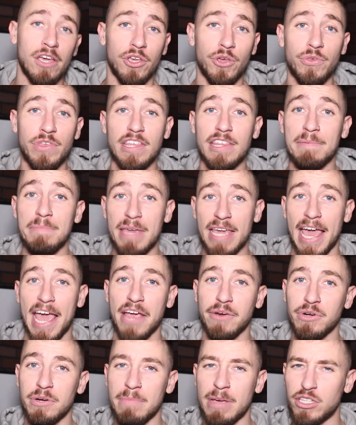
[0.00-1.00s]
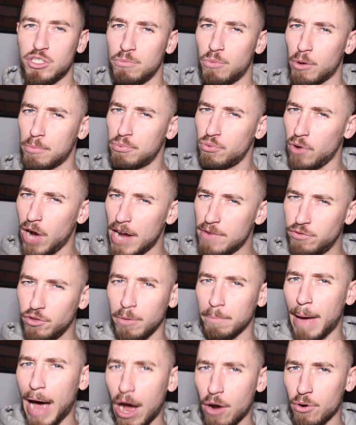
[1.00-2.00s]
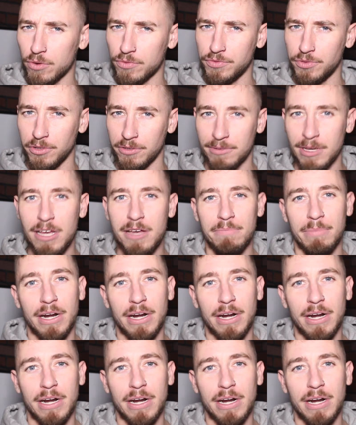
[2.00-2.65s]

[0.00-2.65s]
You think that being angry makes you more prideful and powerful.